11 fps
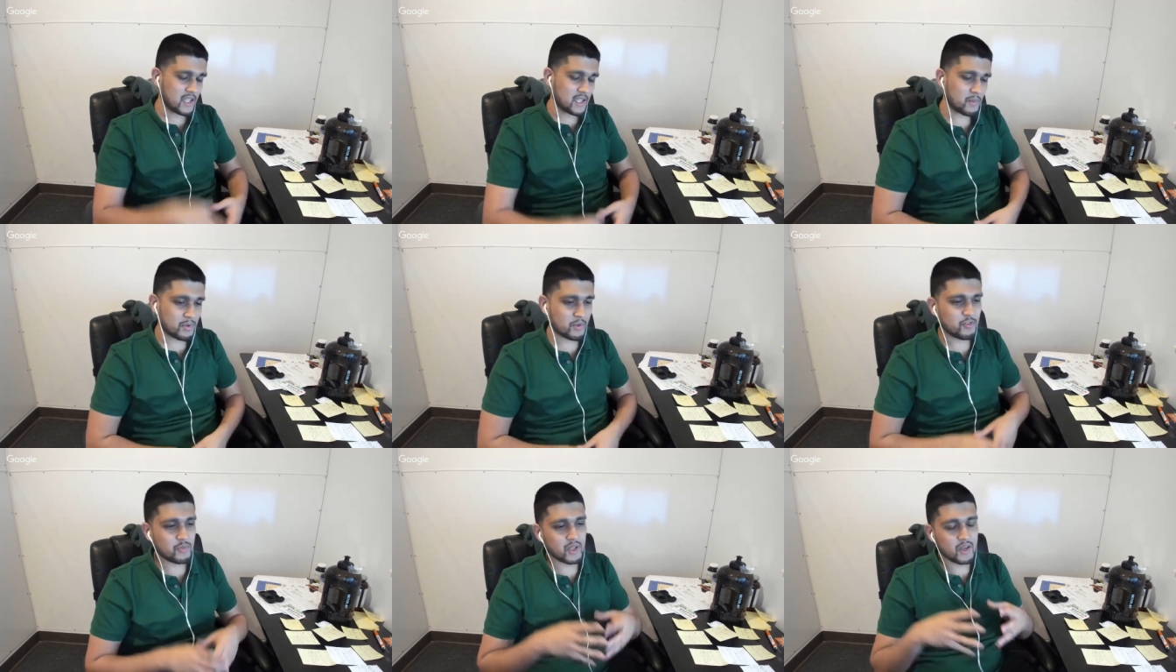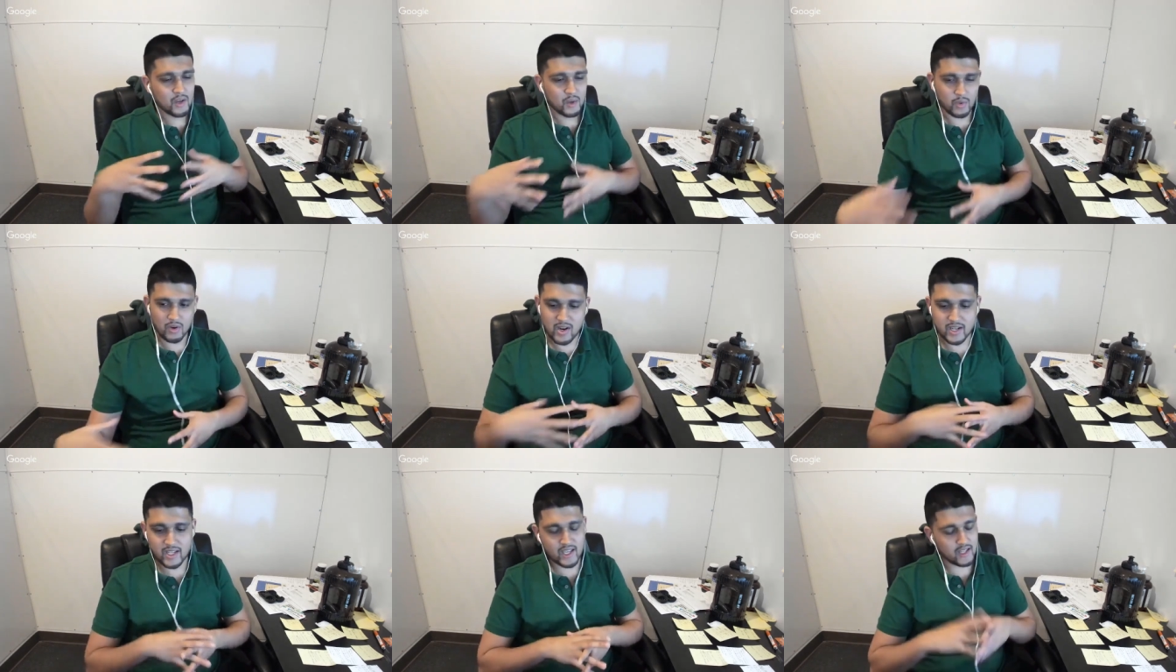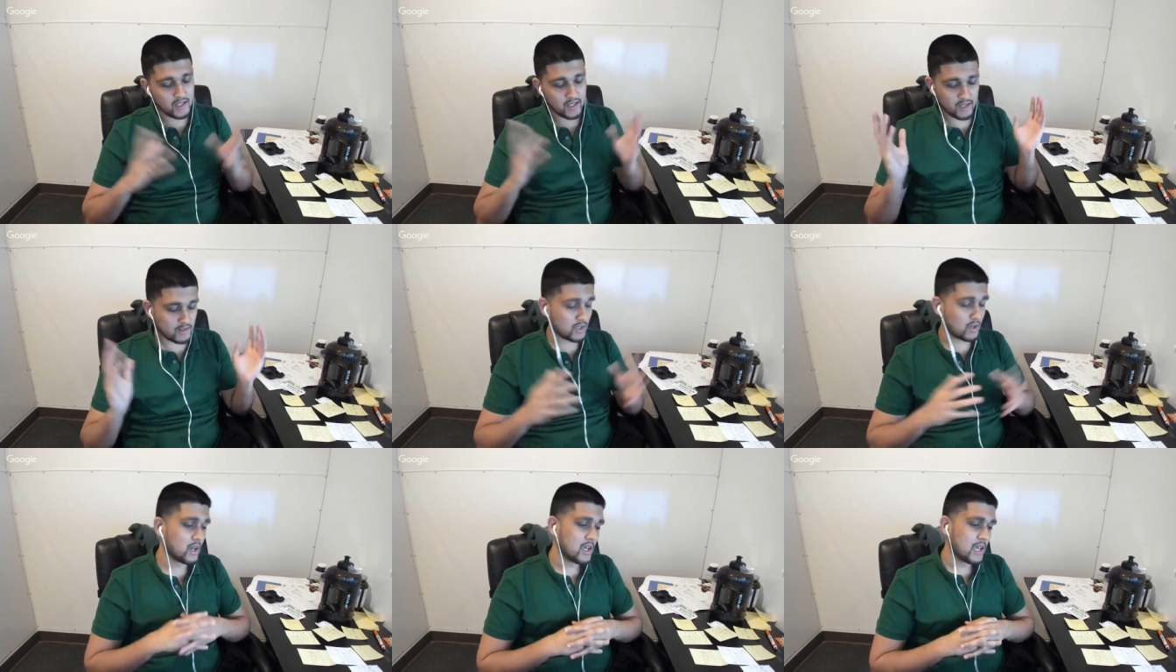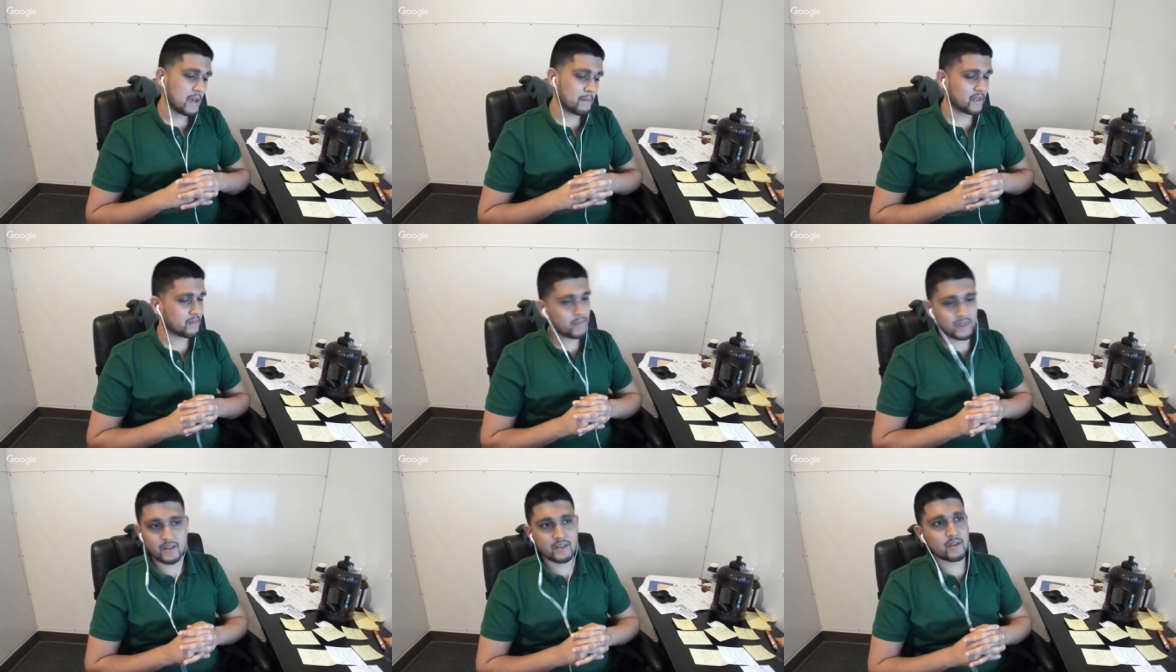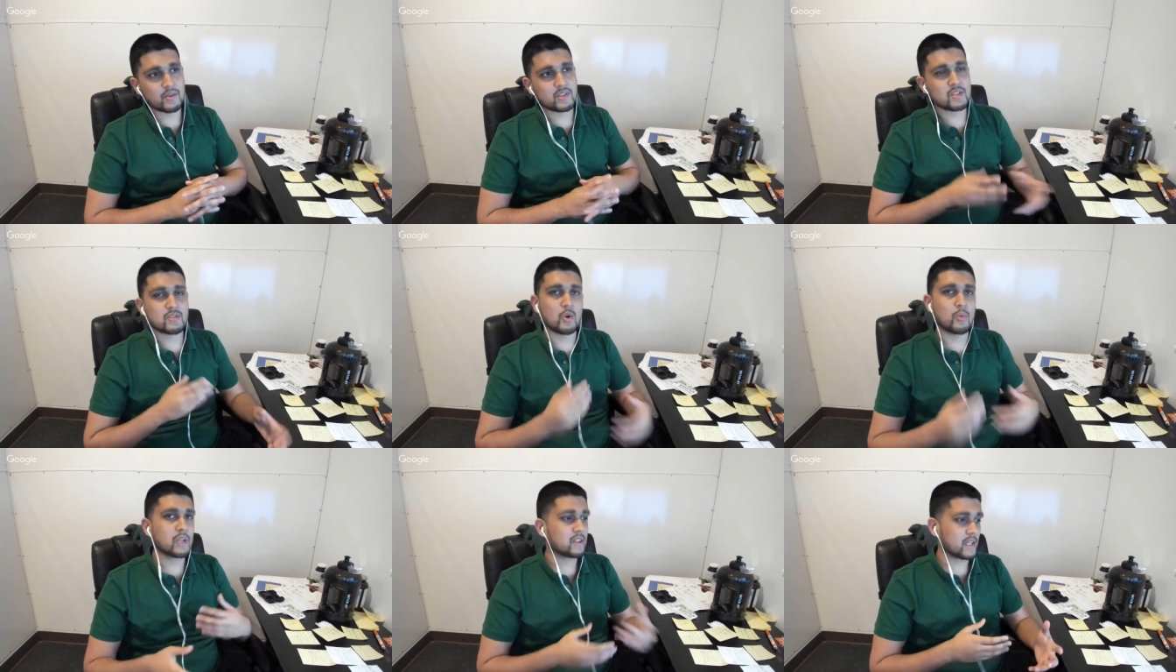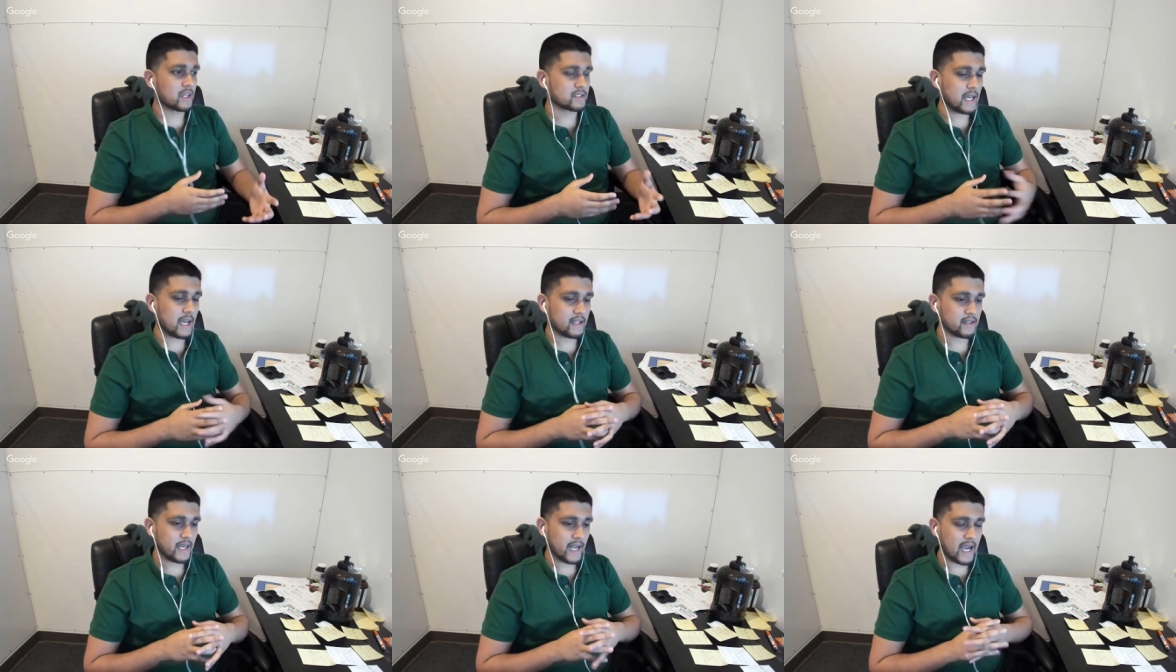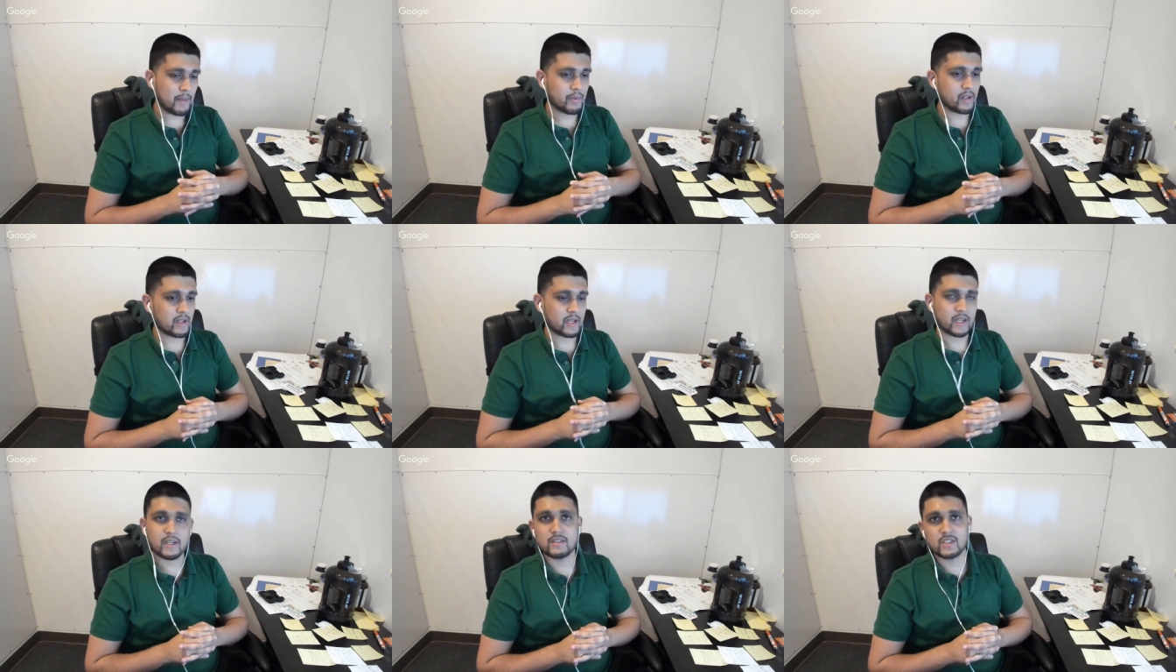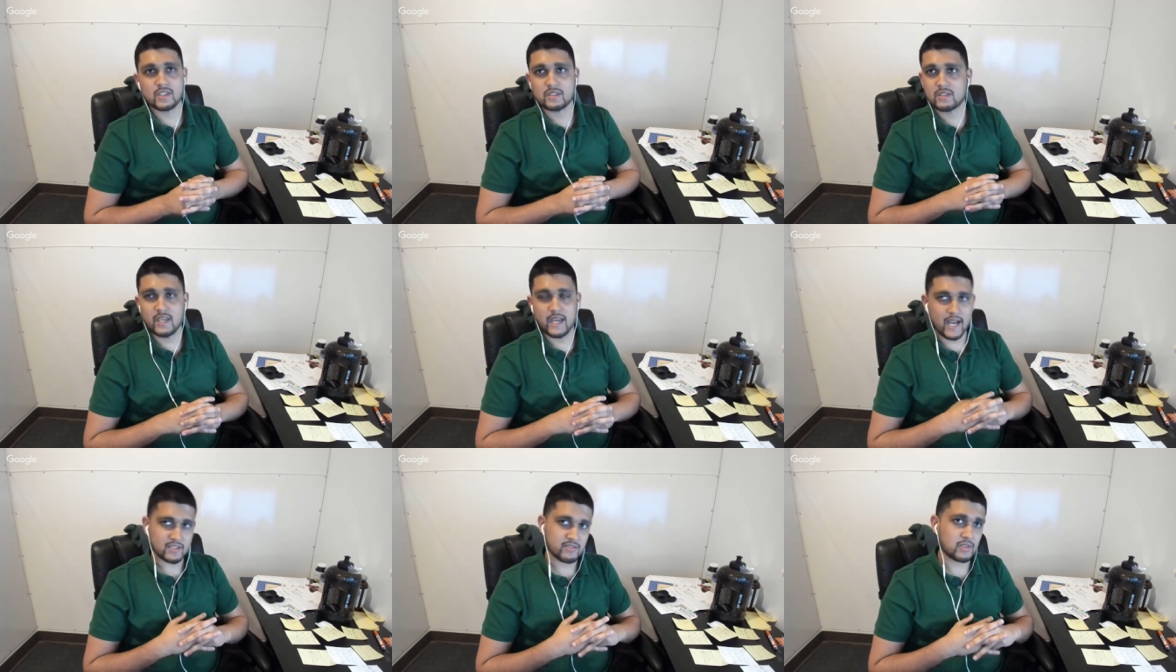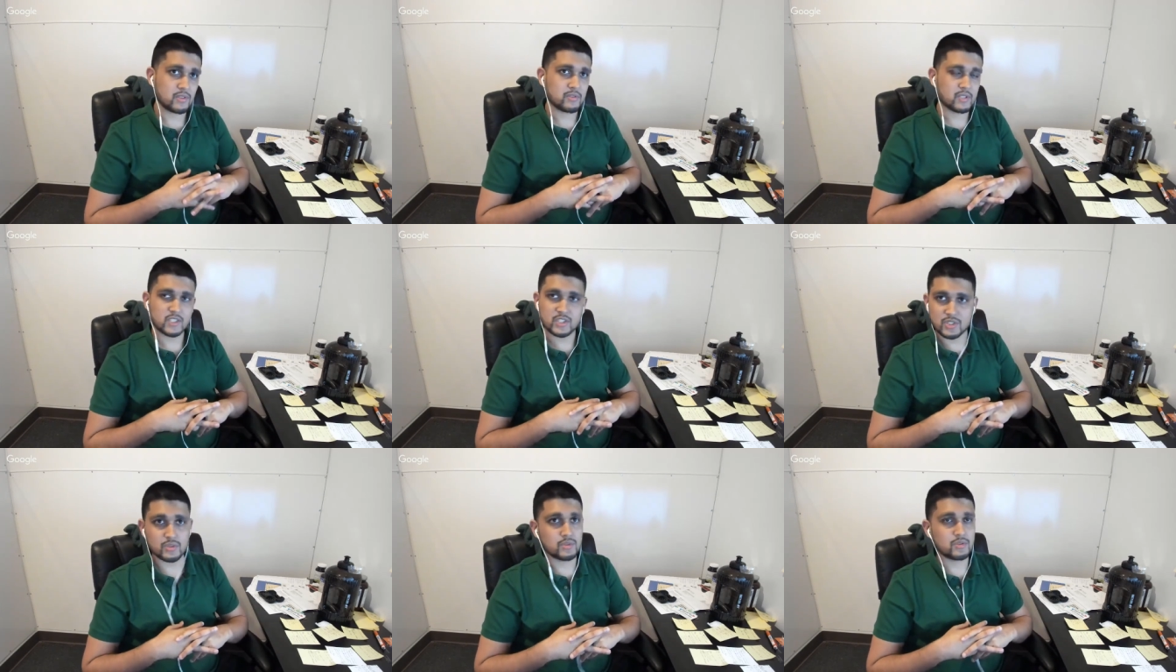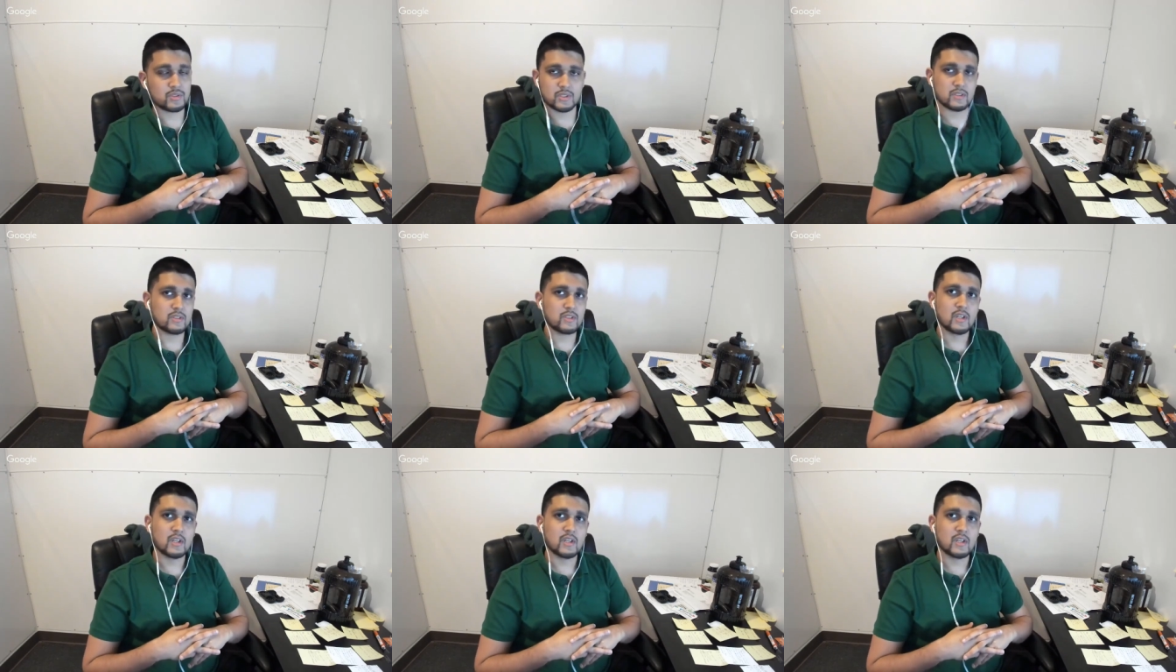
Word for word: He approved me. We're on it, and then so. But but there there was just so many things that that happened, like just cash flow issues and.